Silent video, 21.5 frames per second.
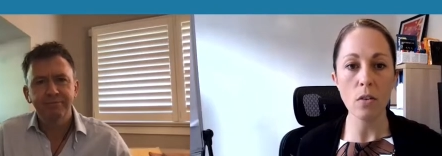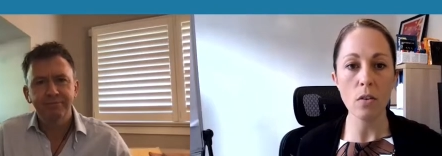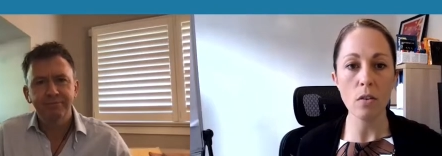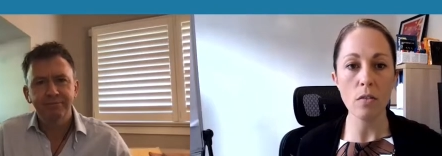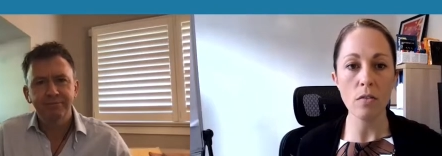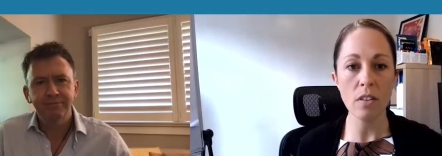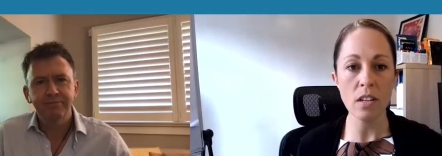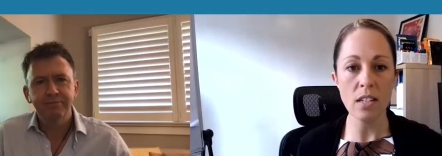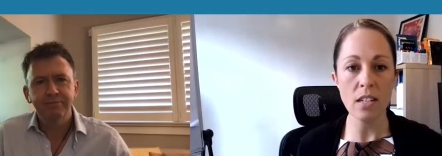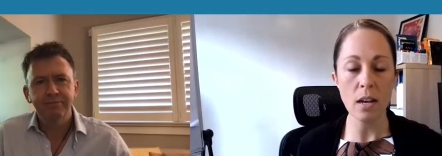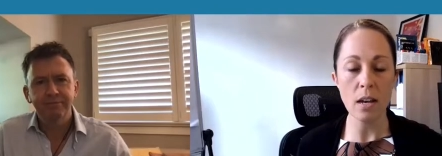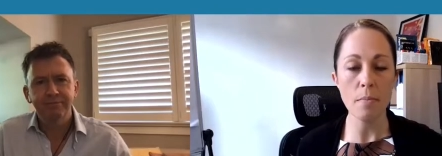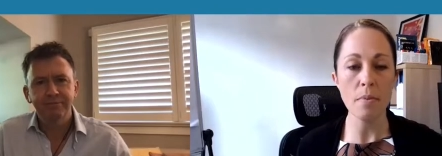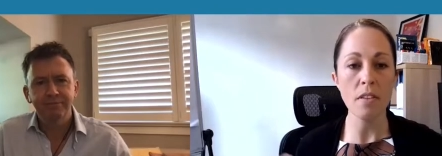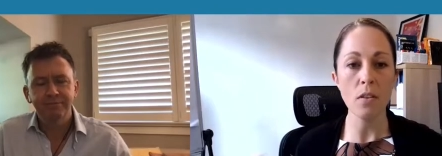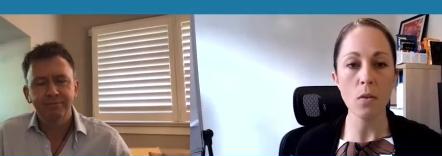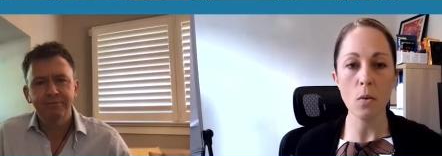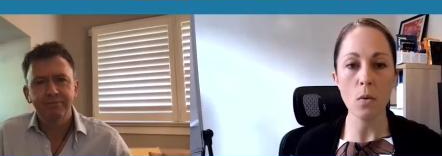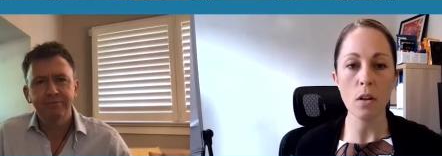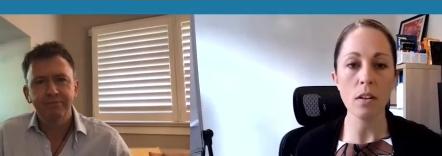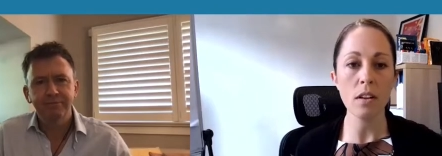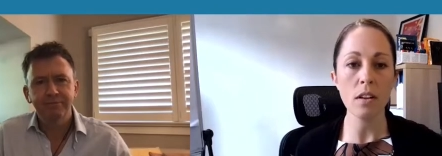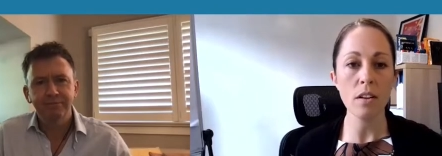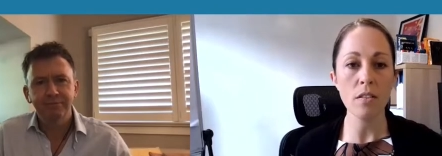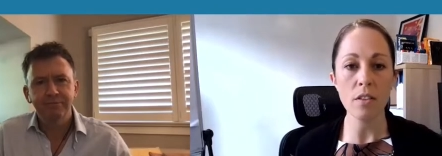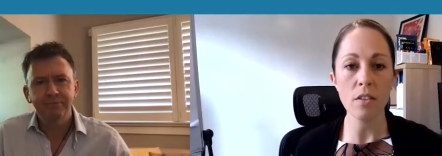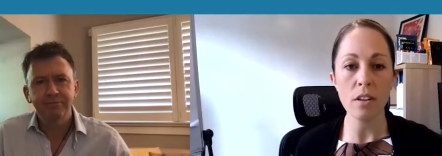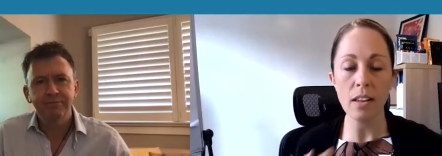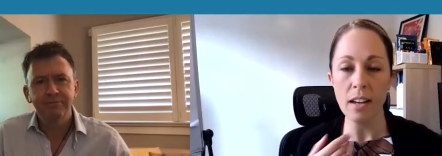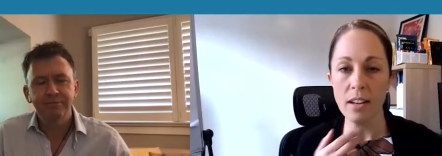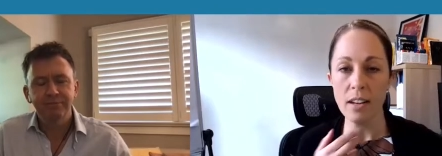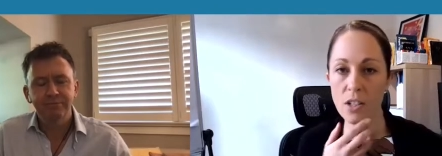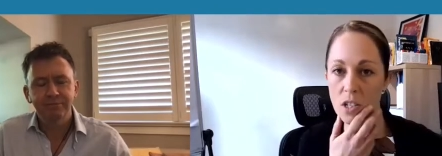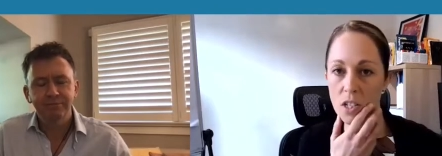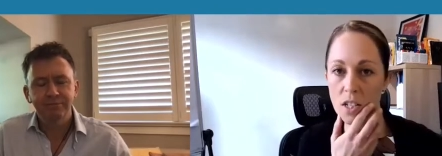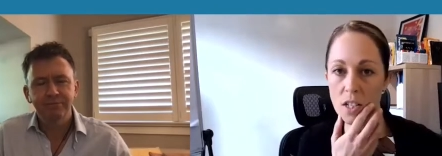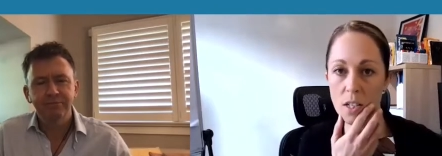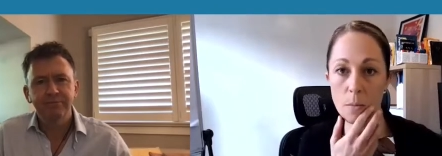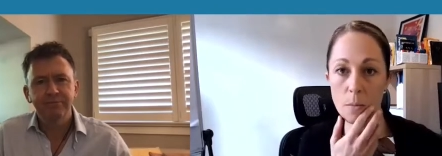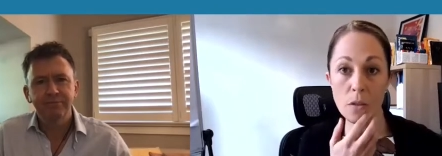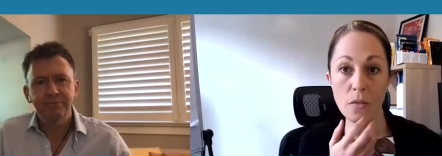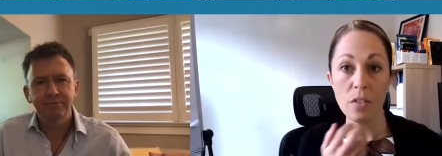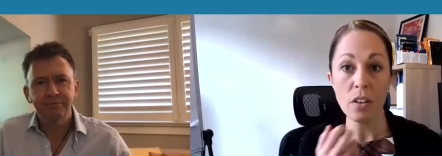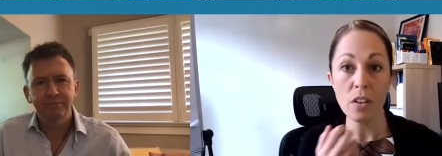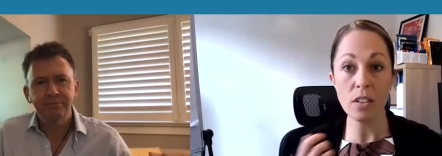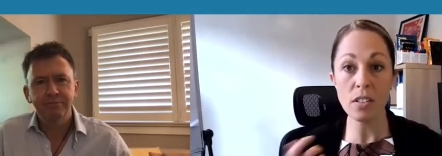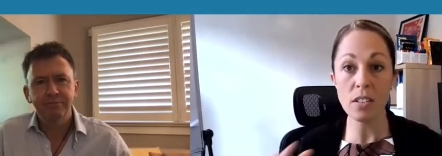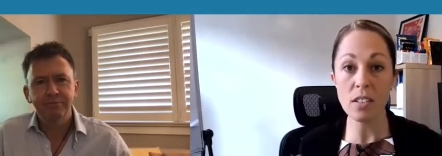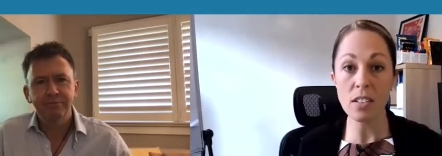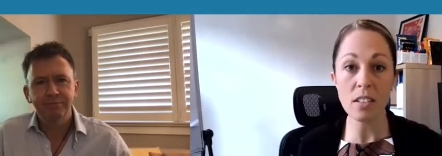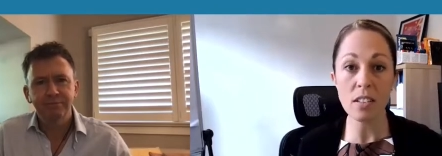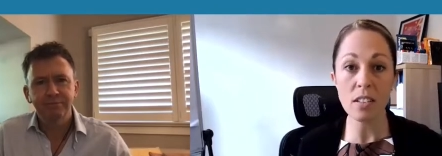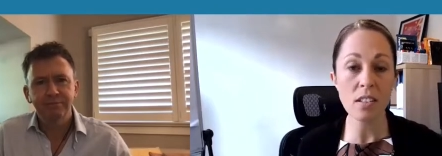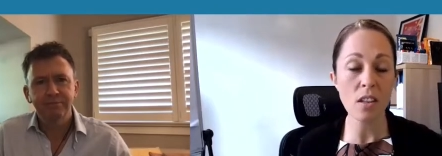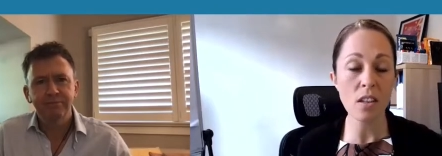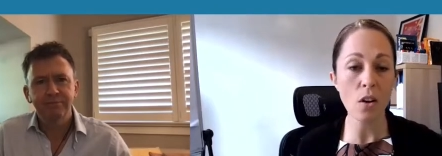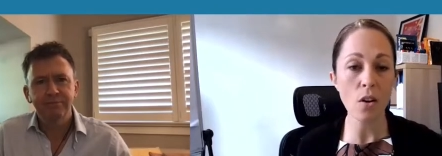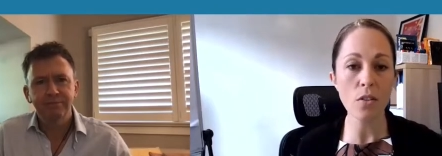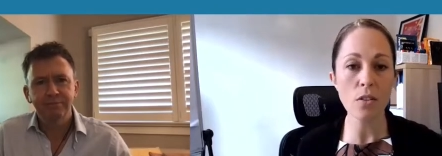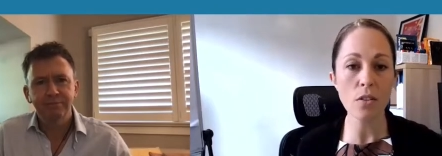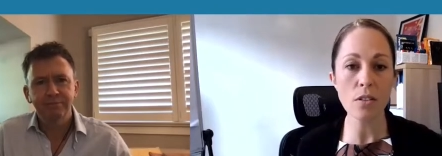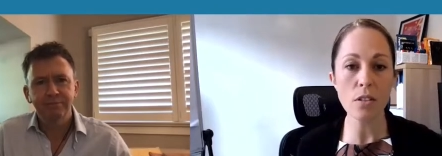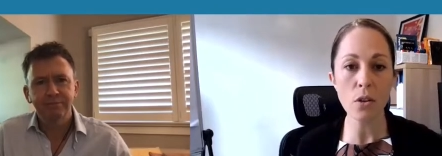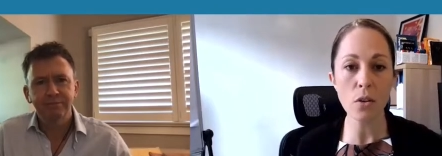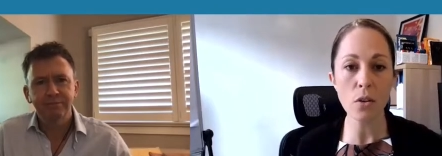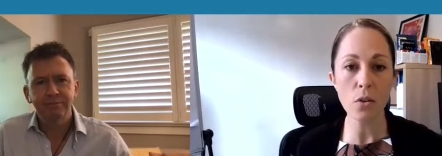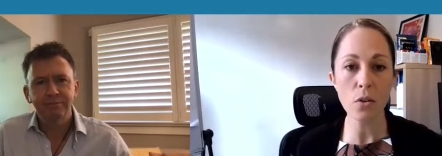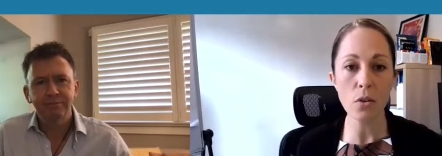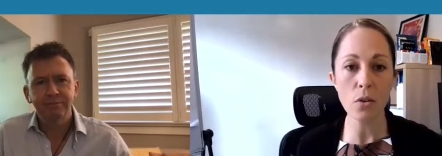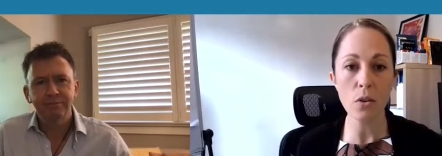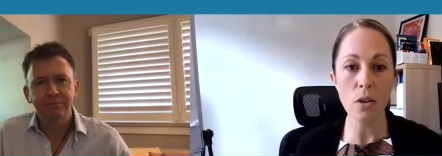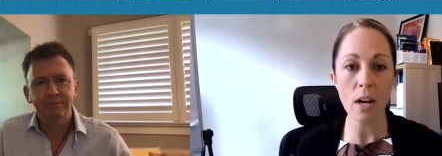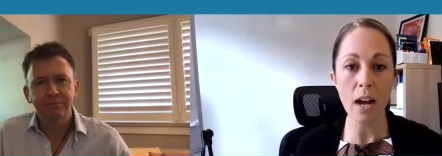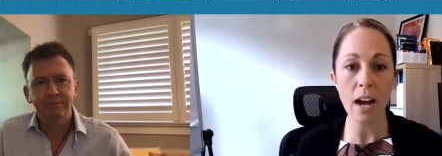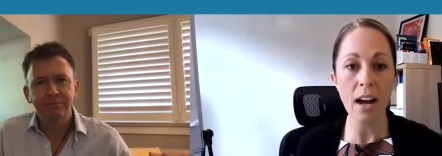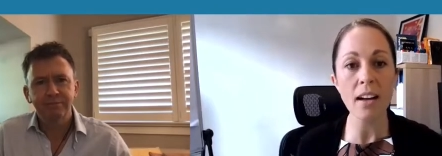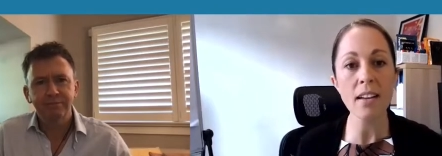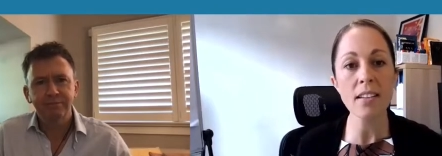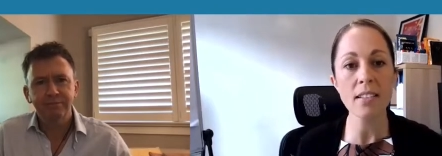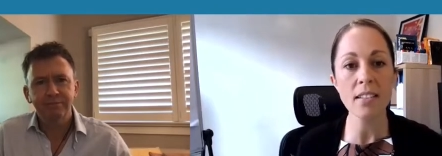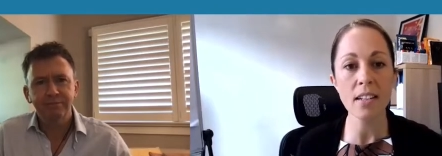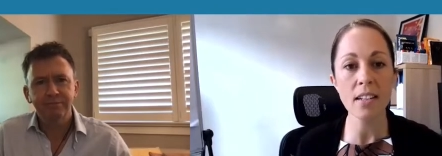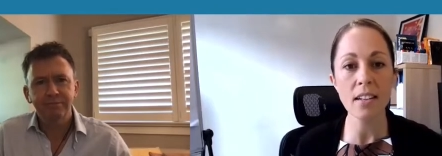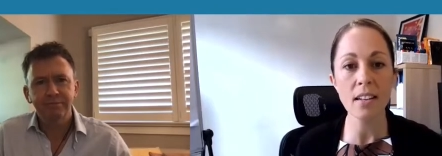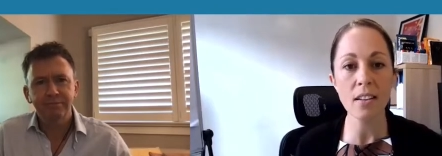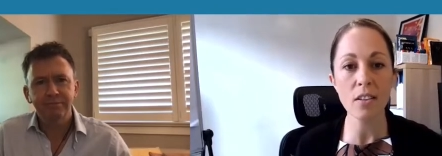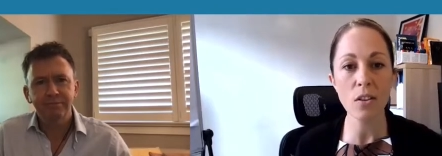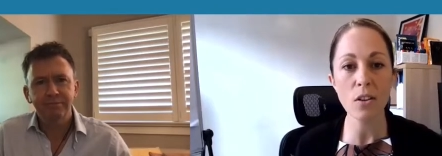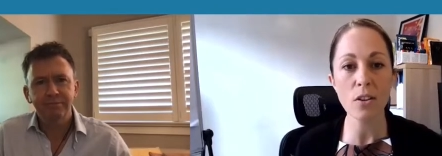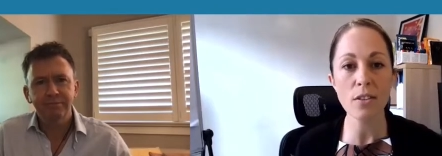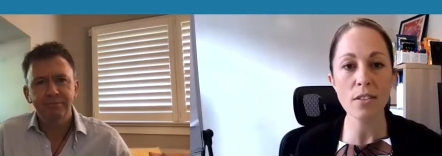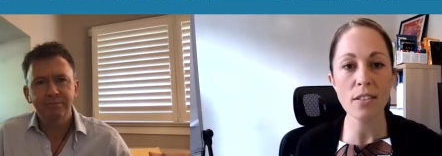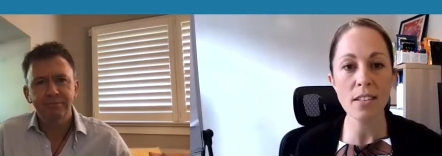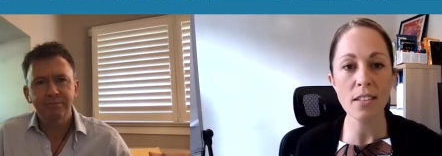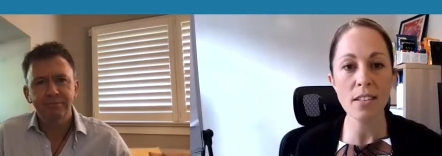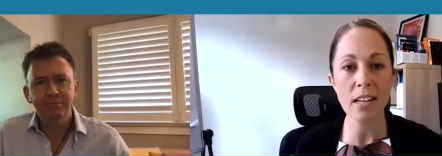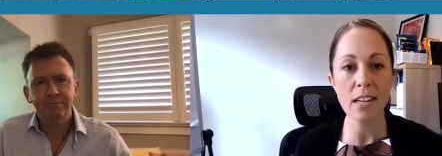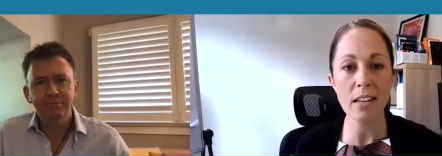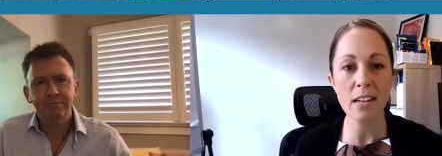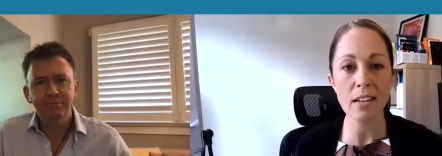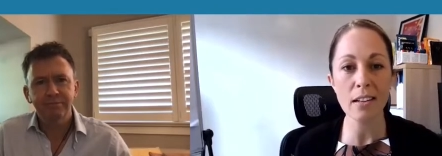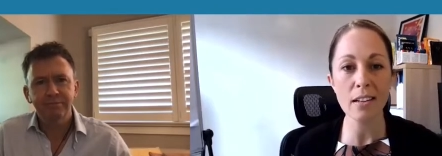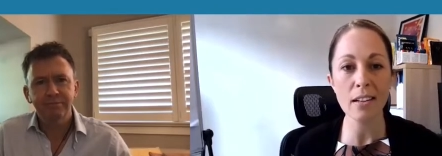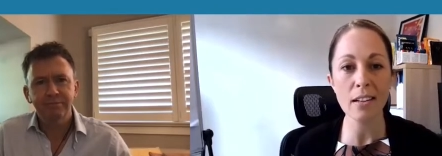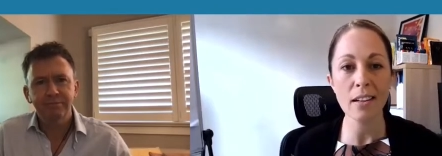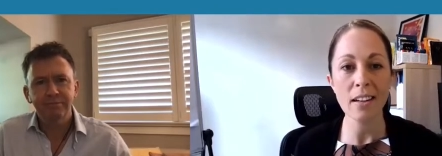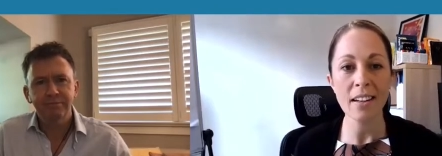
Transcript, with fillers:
Speaker 1: of the depth and the quality of relationships versus those who are sitting in those senior